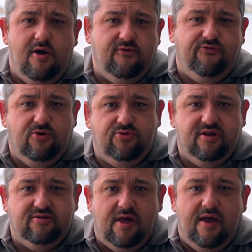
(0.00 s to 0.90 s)
are a few
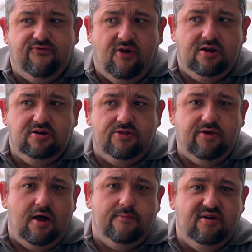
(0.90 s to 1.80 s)
things that I find that
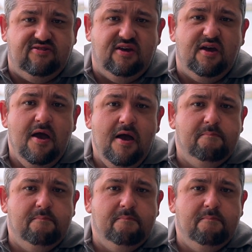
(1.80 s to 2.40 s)
are missing.